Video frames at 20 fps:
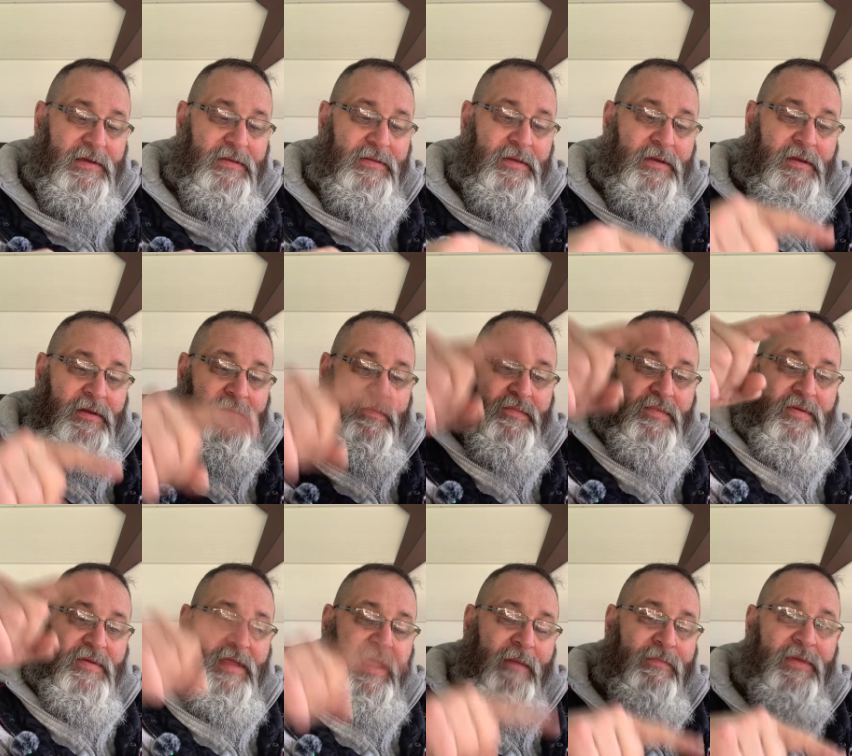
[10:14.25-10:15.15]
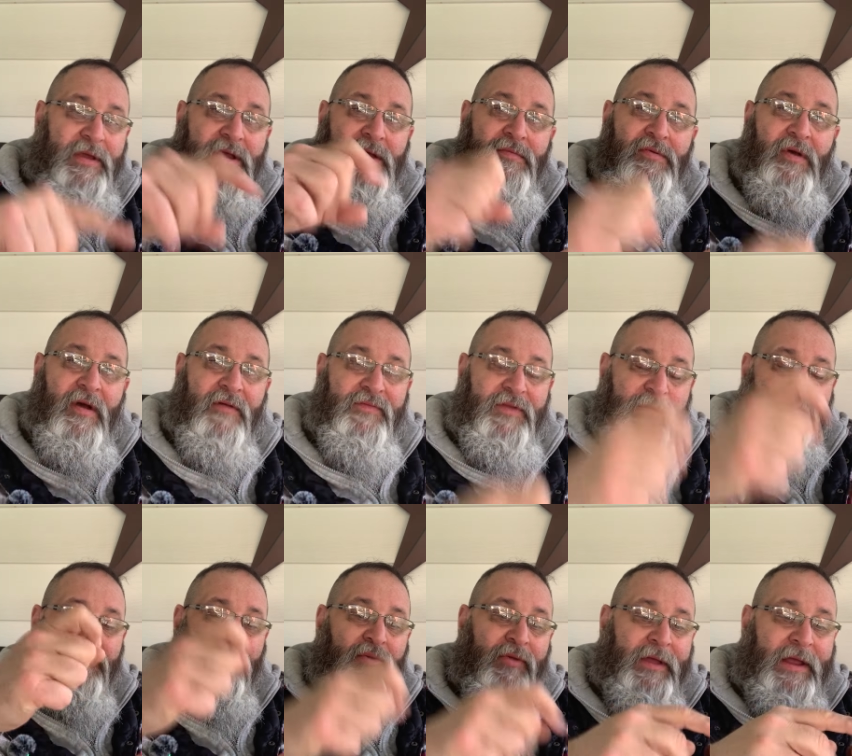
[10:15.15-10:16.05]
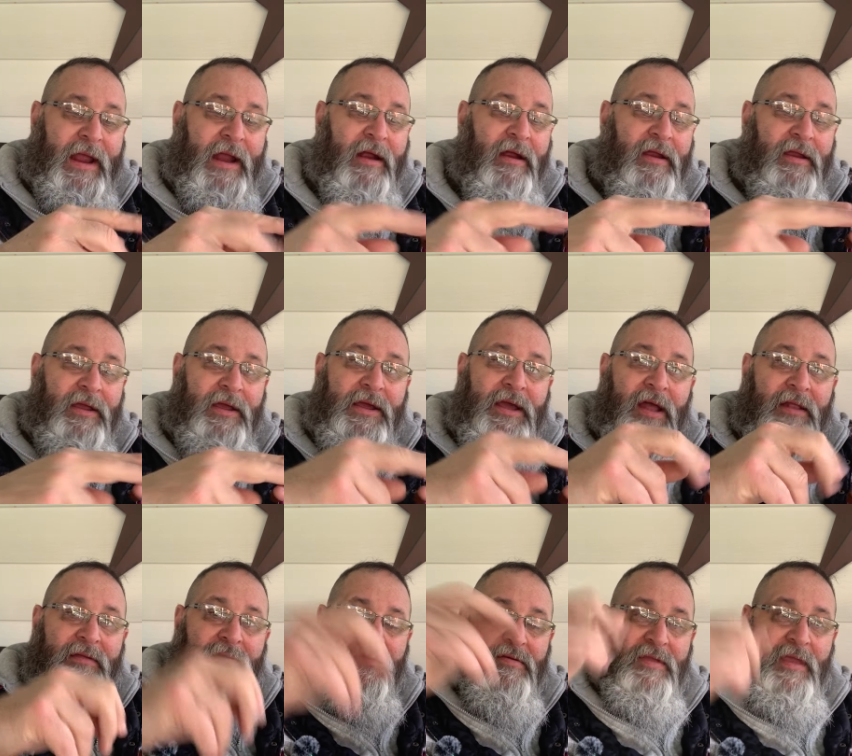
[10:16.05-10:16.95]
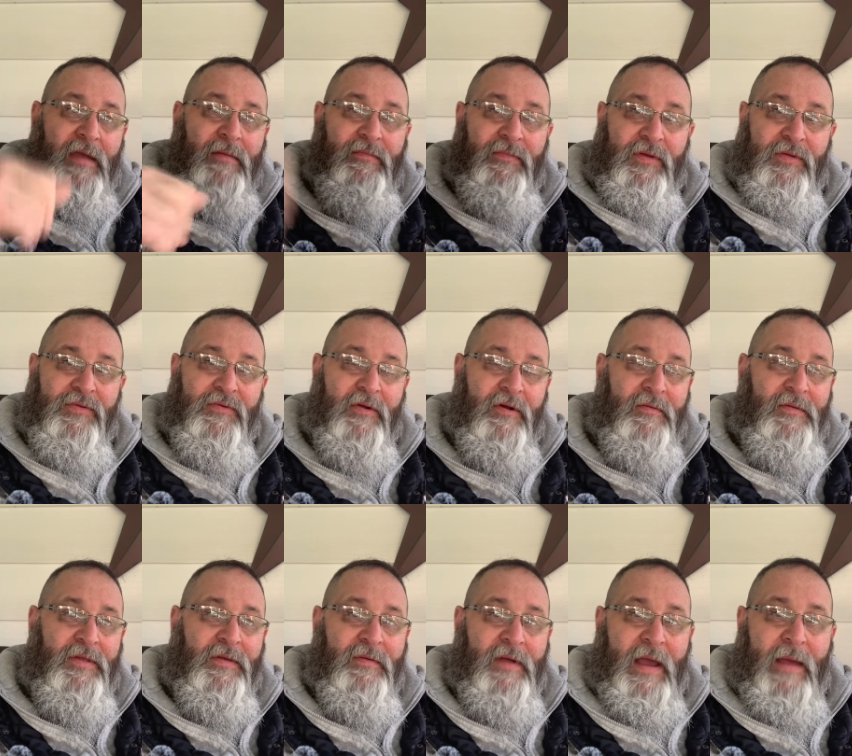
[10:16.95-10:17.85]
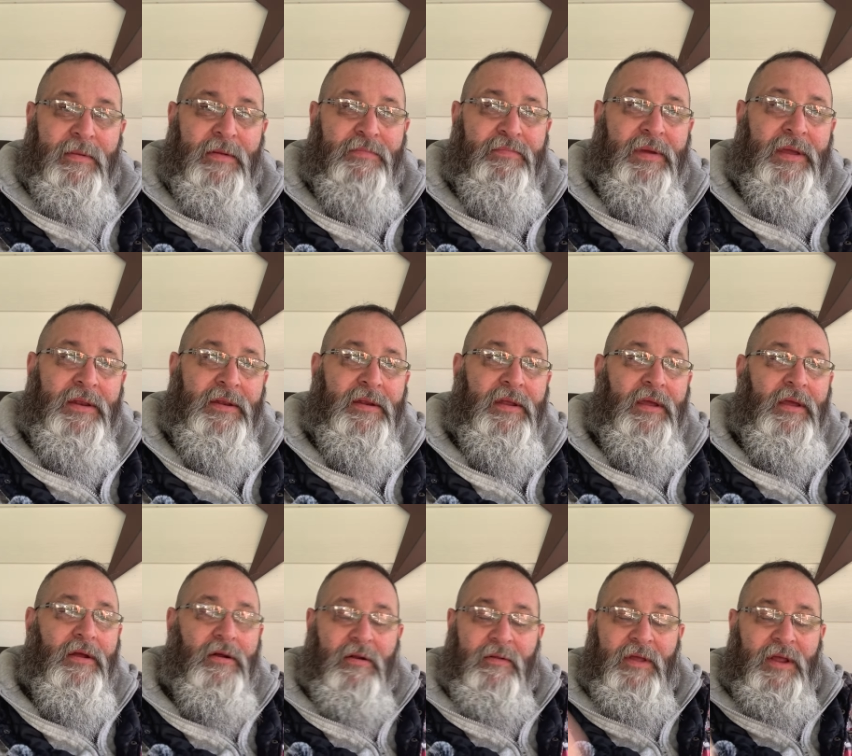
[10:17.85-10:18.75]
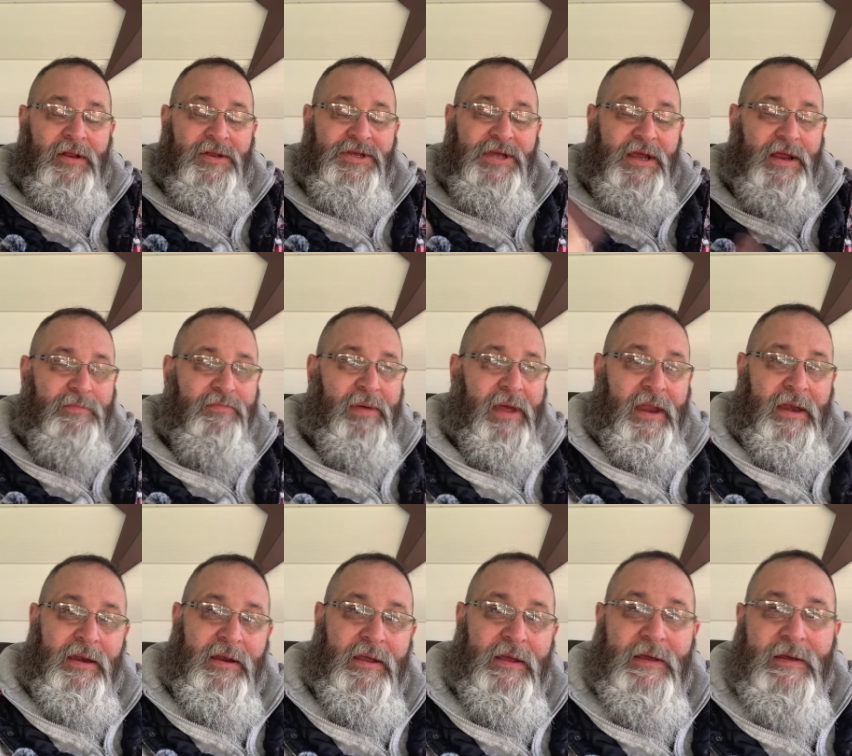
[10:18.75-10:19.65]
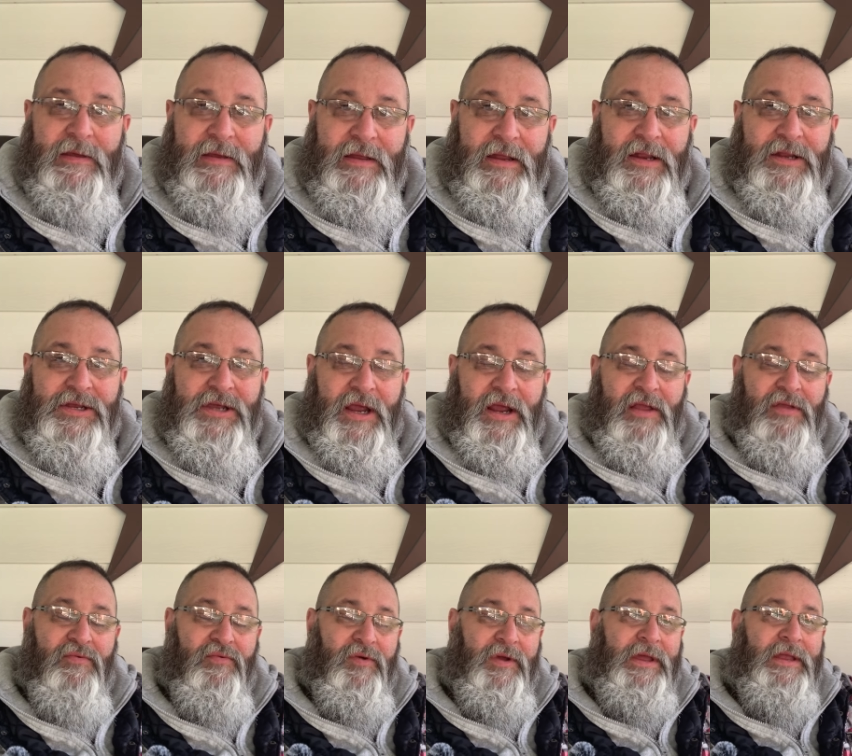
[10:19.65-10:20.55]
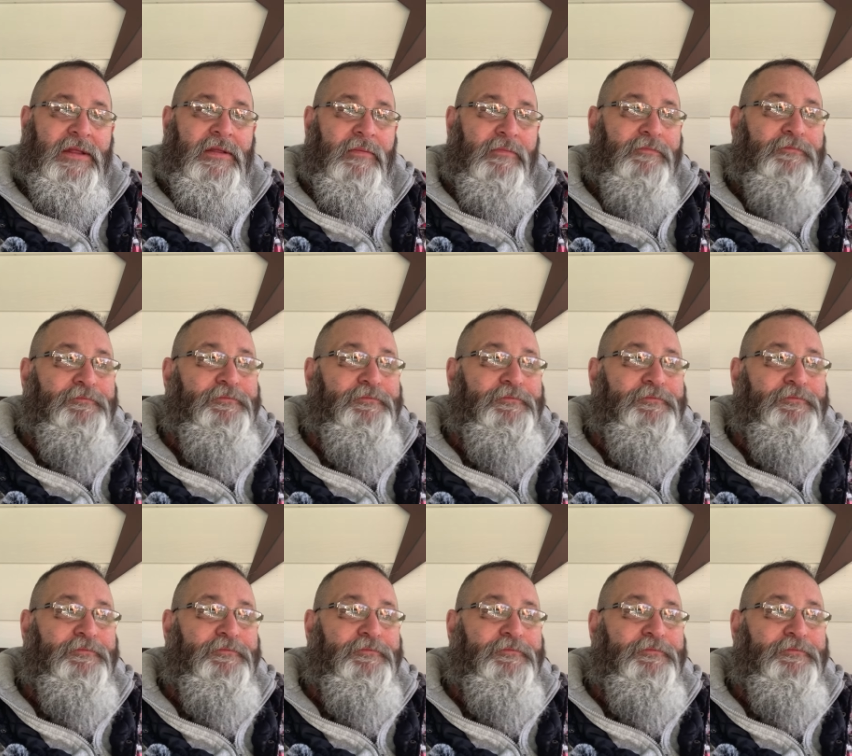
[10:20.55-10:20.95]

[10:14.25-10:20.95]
the stem that comes off, you pull the carrot and you cut the stem, you throw them in the rabbit bin or the chicken pen, and chickens will eat them.